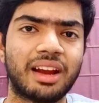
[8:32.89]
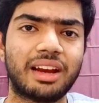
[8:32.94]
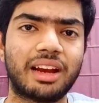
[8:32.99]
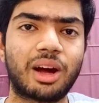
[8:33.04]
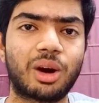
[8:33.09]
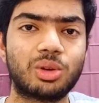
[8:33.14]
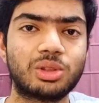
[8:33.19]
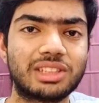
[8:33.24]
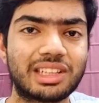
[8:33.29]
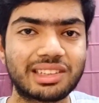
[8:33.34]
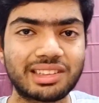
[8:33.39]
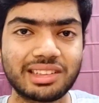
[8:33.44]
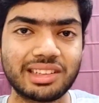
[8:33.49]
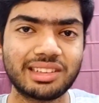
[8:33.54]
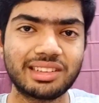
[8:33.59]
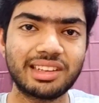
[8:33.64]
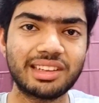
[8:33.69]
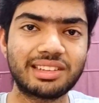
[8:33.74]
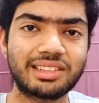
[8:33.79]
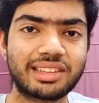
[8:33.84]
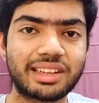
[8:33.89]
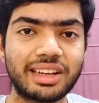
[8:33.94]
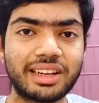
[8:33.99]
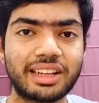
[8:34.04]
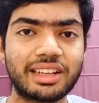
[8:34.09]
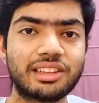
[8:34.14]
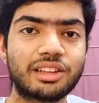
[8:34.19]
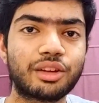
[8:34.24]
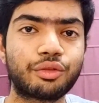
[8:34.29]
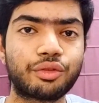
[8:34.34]
Now just as I
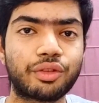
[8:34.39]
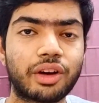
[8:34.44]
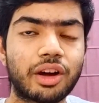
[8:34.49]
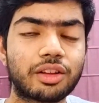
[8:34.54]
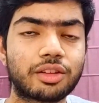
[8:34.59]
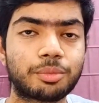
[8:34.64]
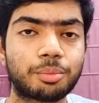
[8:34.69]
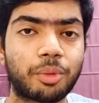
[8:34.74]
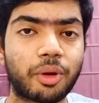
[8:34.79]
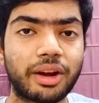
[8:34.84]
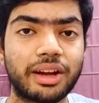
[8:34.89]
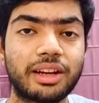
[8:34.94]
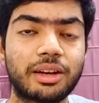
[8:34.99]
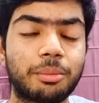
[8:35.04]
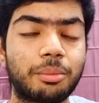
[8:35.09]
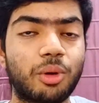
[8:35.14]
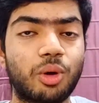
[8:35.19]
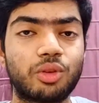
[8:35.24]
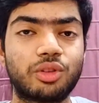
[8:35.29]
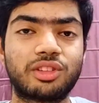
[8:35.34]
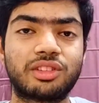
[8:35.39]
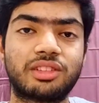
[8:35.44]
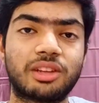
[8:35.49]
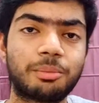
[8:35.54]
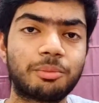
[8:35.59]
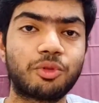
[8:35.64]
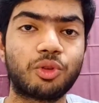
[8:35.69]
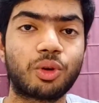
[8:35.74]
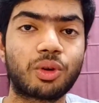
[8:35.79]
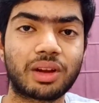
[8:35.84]
said in the first point about
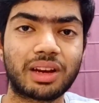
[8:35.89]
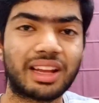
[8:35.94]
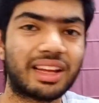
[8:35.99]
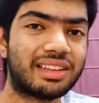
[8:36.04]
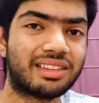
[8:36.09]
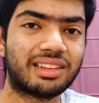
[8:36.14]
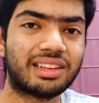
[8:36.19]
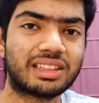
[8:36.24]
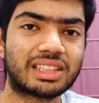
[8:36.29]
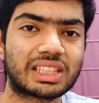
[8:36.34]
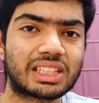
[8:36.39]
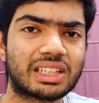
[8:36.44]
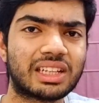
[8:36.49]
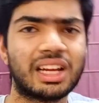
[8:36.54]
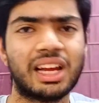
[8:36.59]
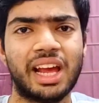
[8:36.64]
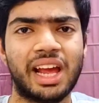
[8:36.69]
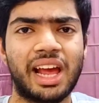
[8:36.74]
sub-vocalization,